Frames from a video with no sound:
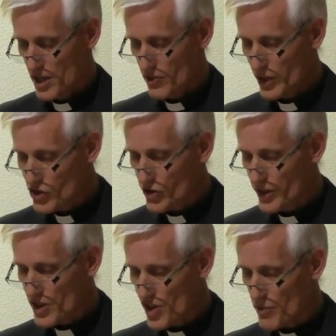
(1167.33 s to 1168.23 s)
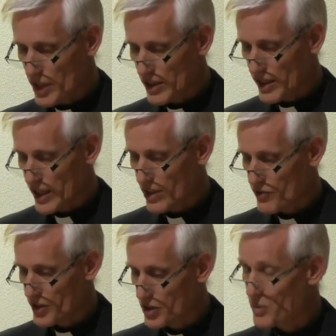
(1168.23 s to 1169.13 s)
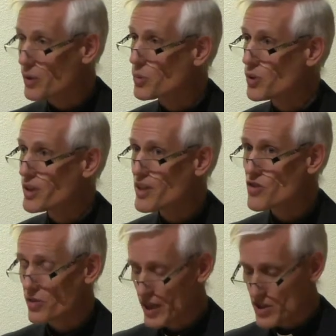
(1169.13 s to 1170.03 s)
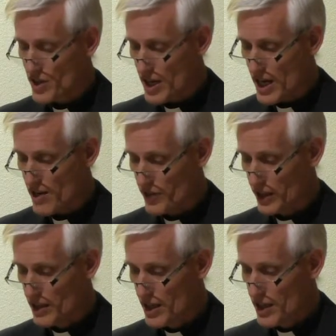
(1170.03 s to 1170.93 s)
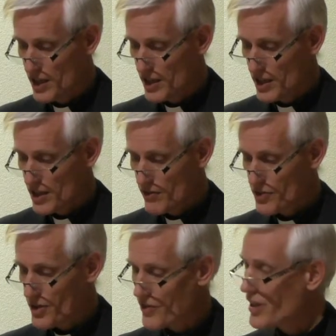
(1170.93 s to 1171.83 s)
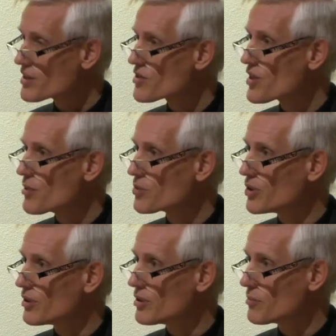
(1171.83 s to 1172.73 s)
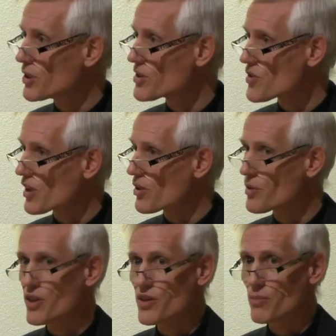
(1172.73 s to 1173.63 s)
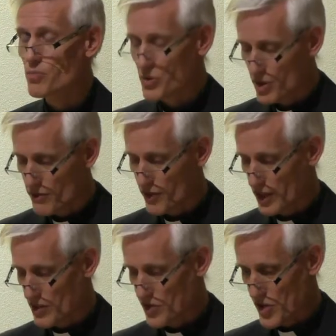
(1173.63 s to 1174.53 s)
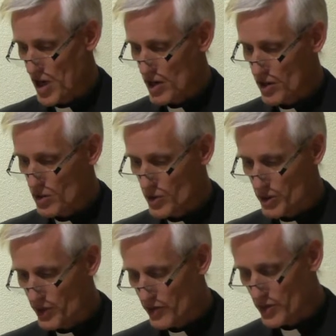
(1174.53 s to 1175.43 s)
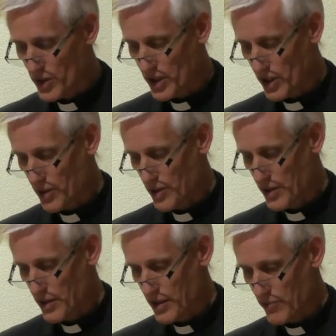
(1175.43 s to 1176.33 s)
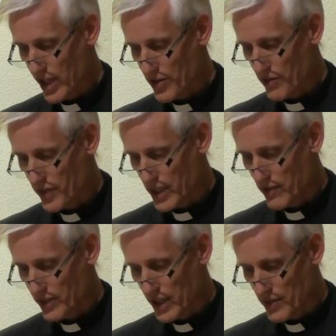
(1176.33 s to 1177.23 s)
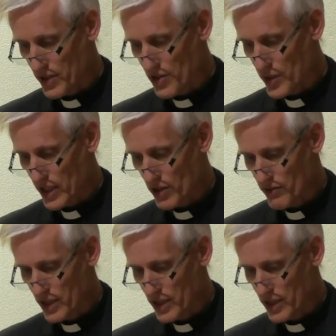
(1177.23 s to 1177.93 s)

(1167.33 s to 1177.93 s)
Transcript: Rejoice and be glad, for your reward is great in heaven, for thus they pro- persecuted the prophets who were before you. Matthew 5 11 to 12.